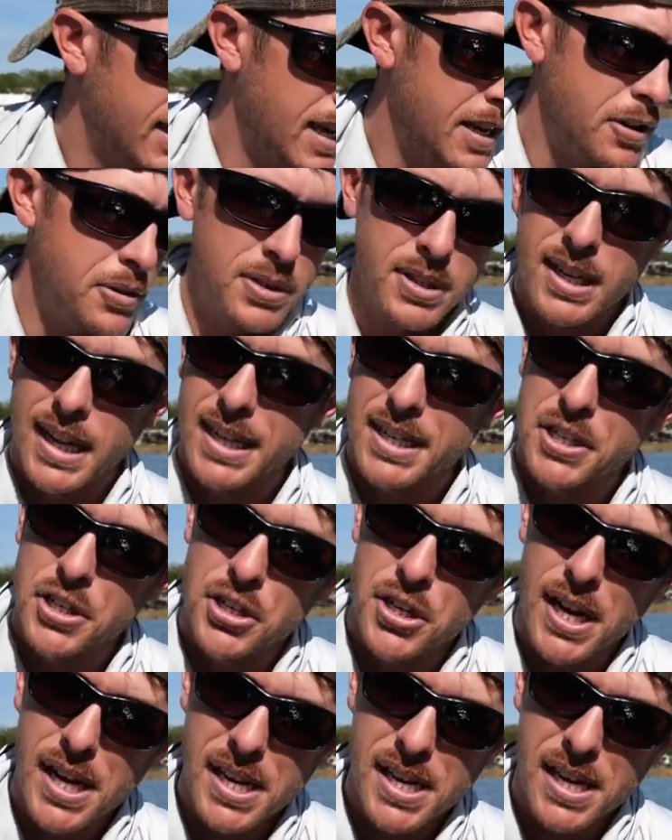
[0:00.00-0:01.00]
And using that
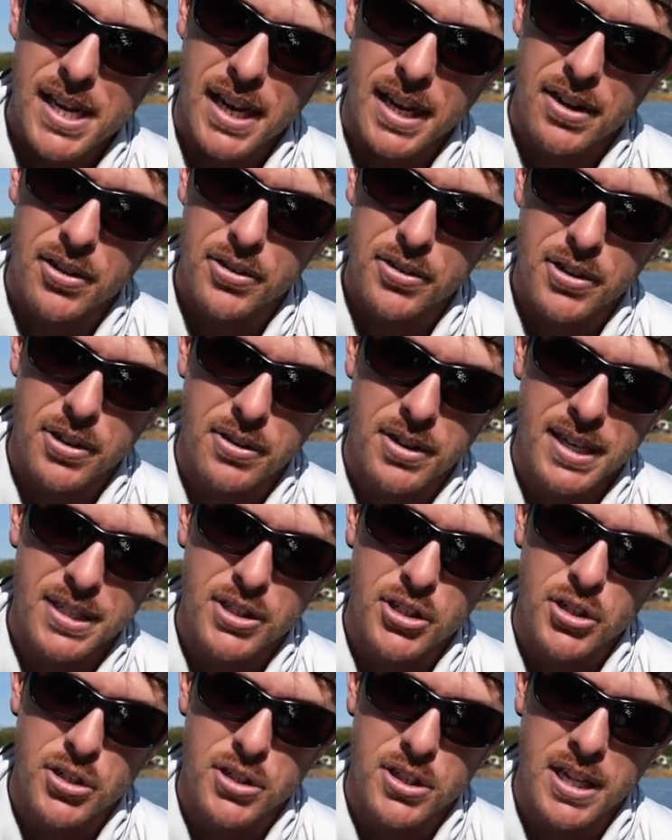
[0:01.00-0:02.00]
shaky head on there,
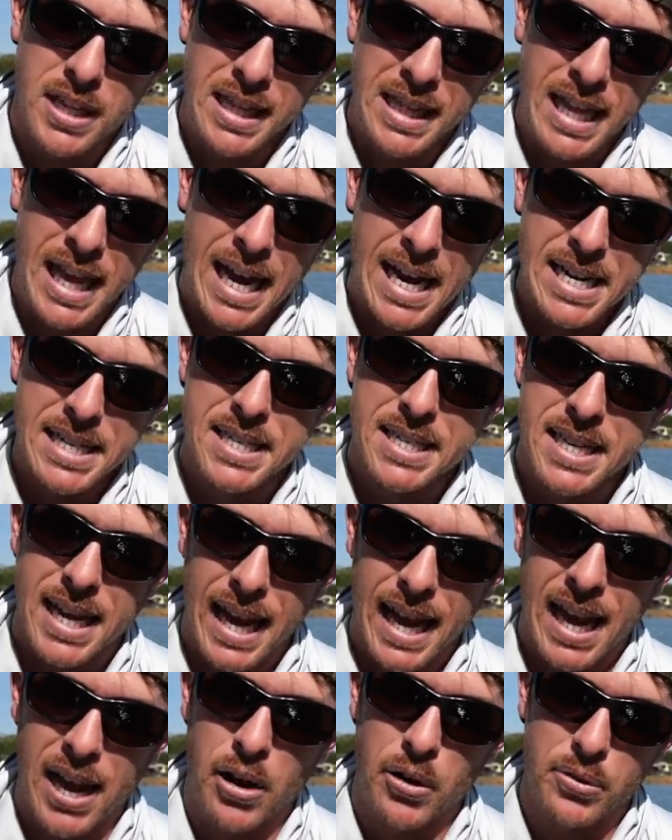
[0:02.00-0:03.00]
that's just lights
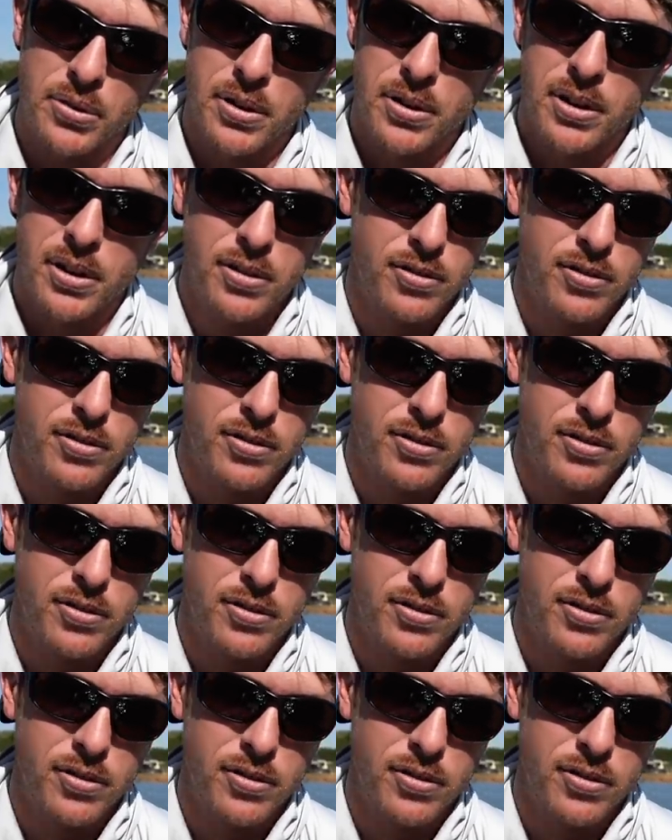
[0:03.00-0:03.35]
out